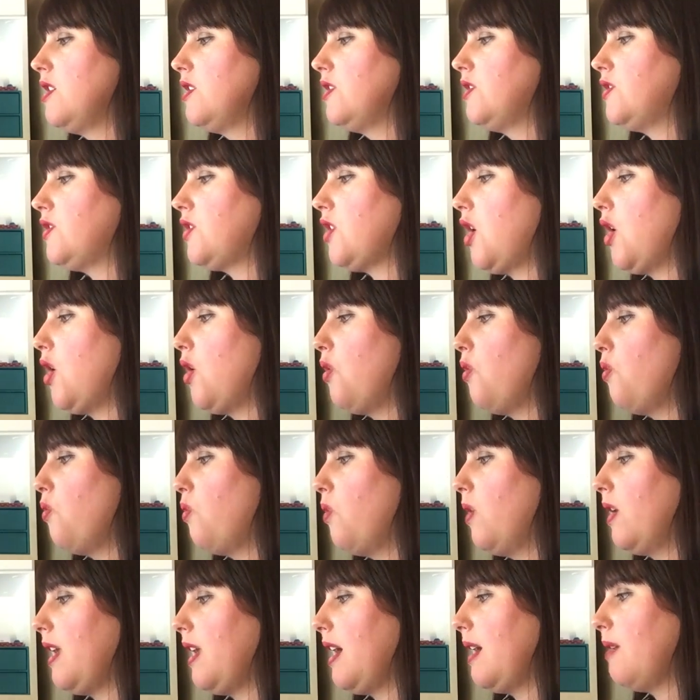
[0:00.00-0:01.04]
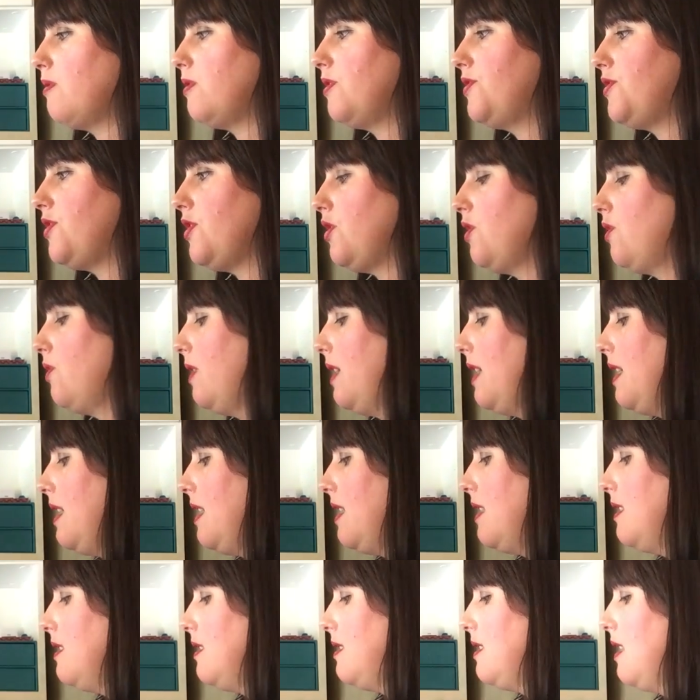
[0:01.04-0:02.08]
So what I will do
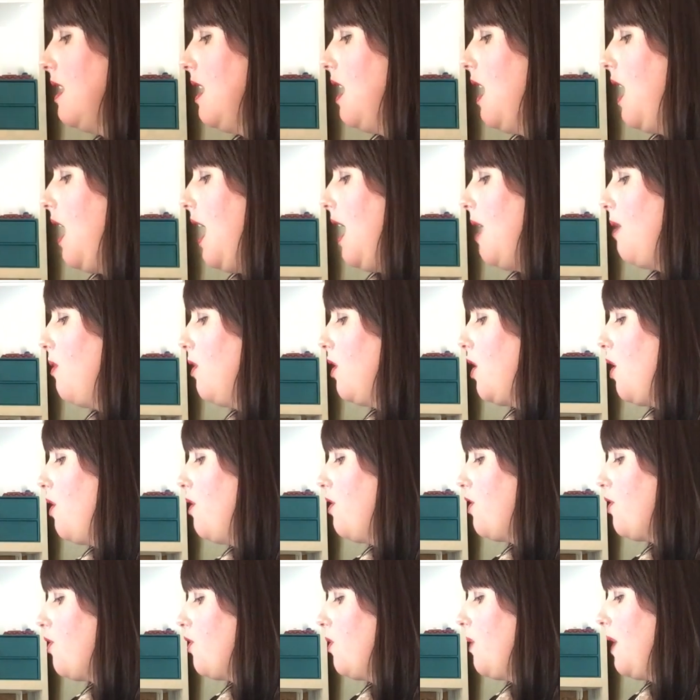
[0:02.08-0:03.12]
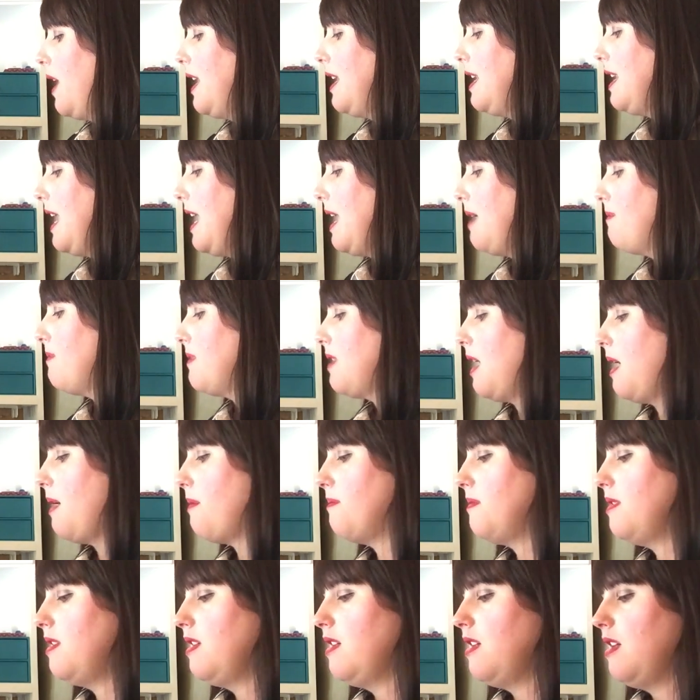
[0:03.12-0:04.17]
is I will go through and name
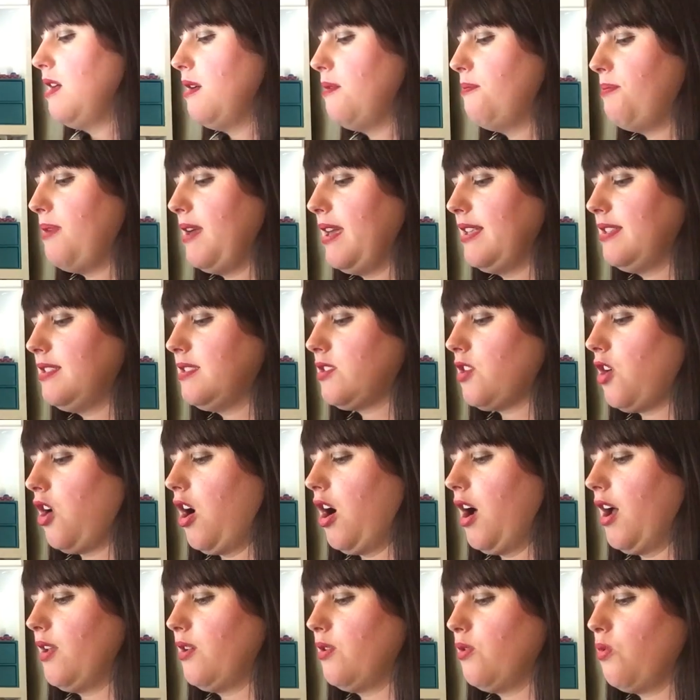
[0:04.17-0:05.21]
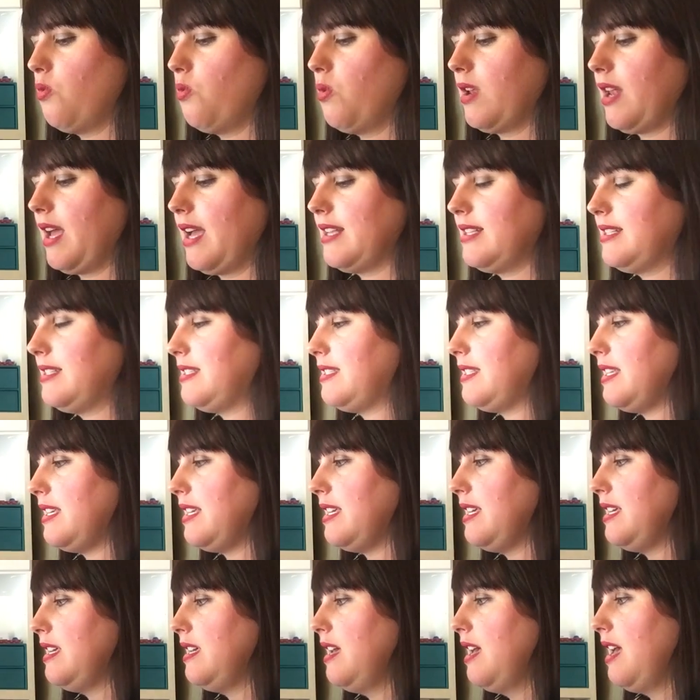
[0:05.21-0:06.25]
them based on what I
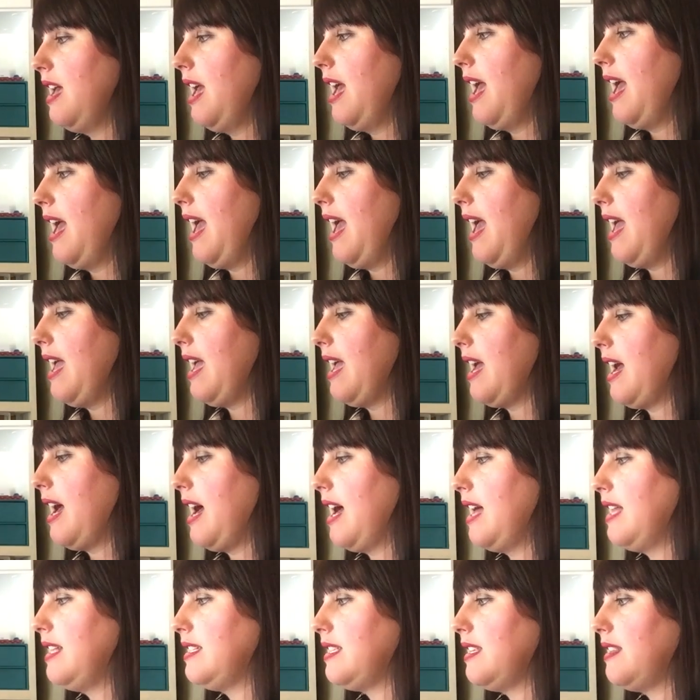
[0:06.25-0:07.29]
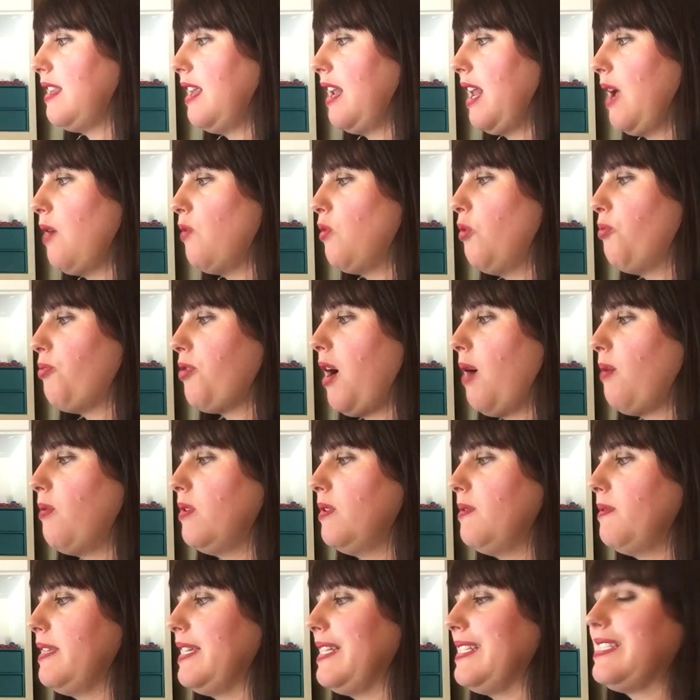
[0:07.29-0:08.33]
see, and then I will
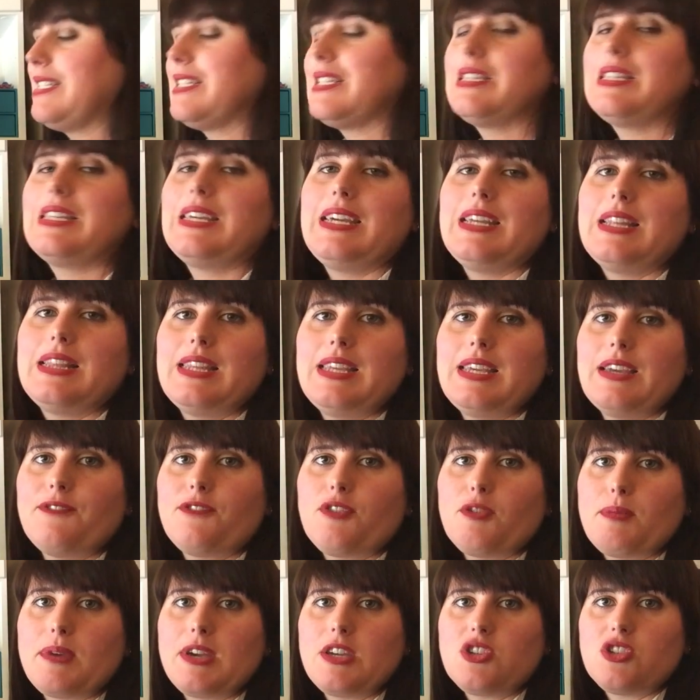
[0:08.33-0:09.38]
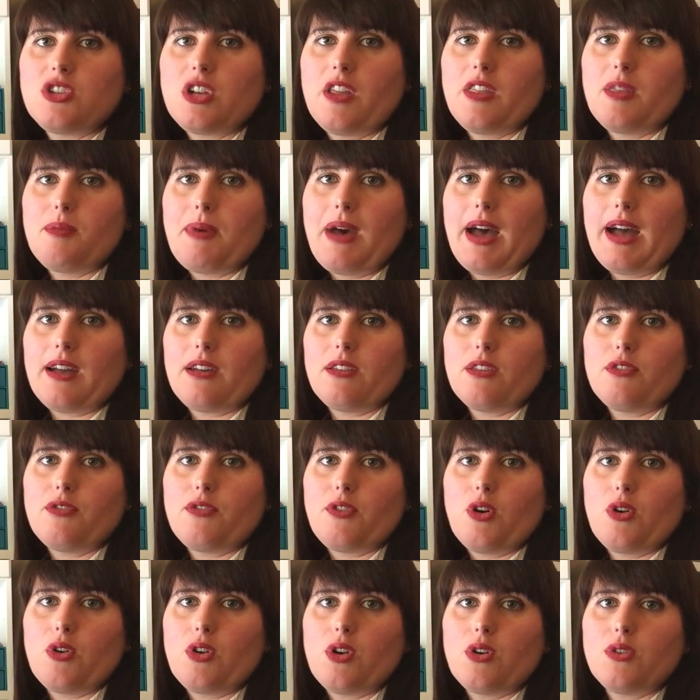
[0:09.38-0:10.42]
probably delete the information on the back of the
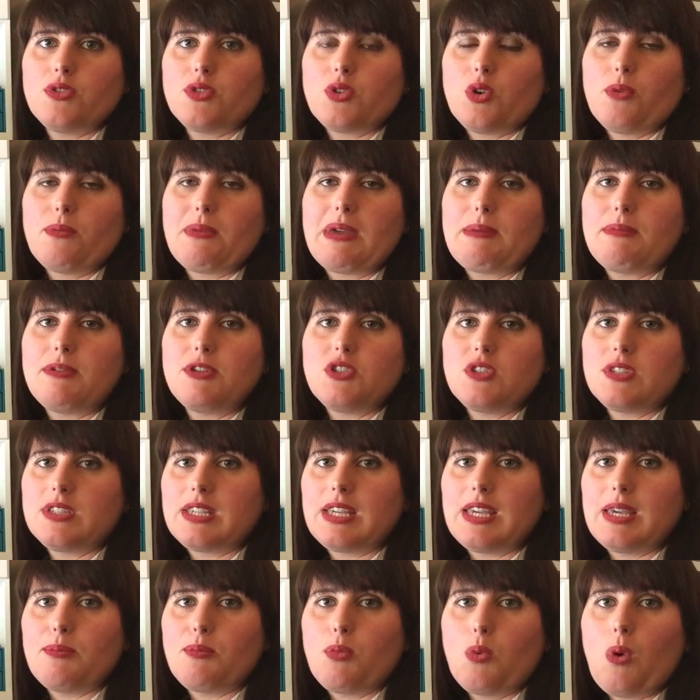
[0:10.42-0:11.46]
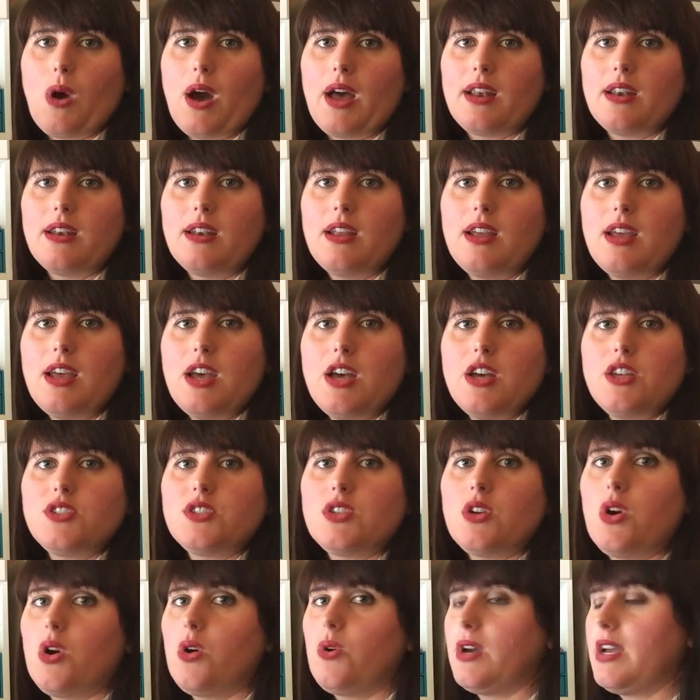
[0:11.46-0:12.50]
photos or maybe just keep one.
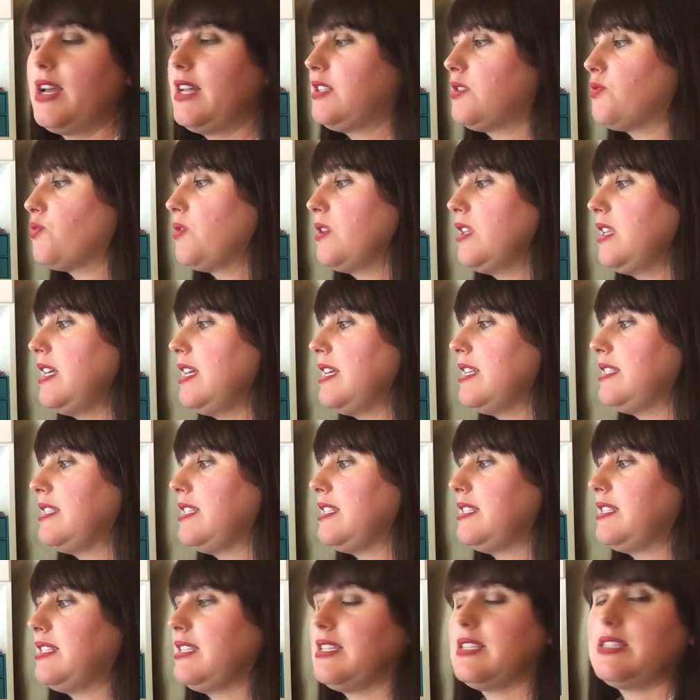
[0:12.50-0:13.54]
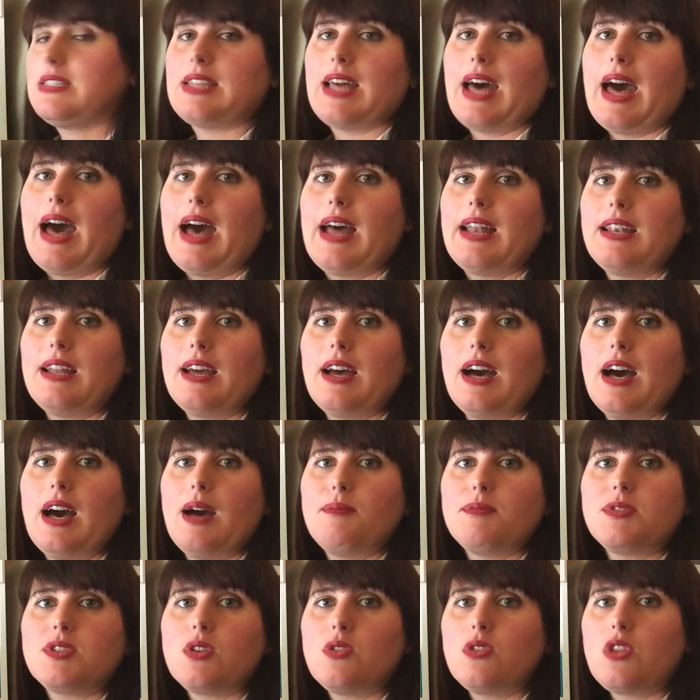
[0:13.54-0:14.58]
So it's really as easy as
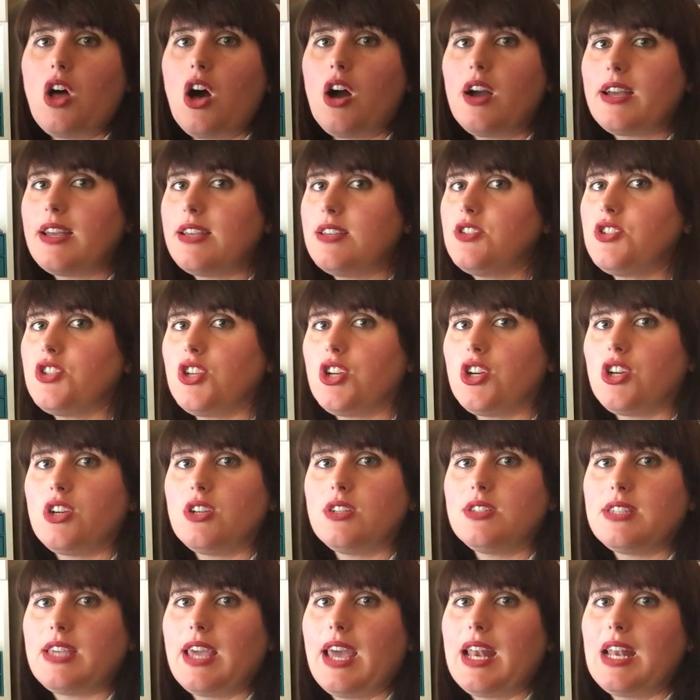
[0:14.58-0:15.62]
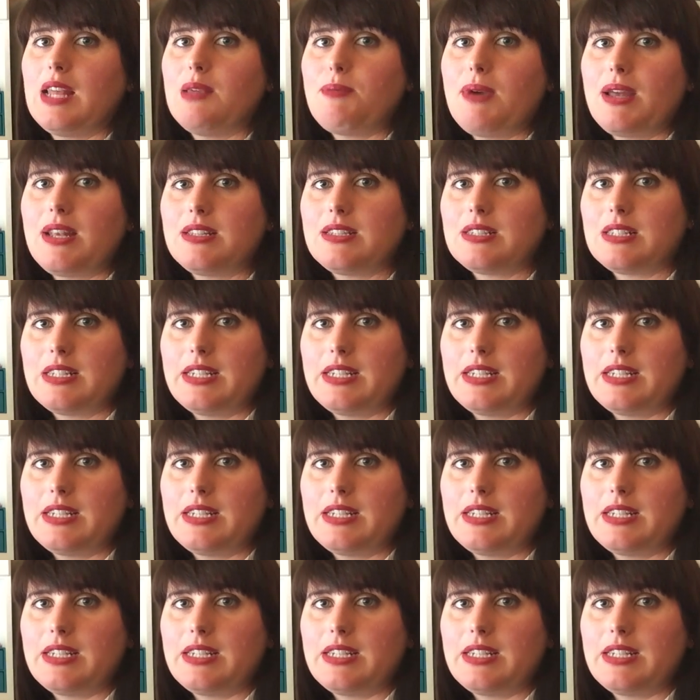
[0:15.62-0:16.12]
that. So long as your scanning bed is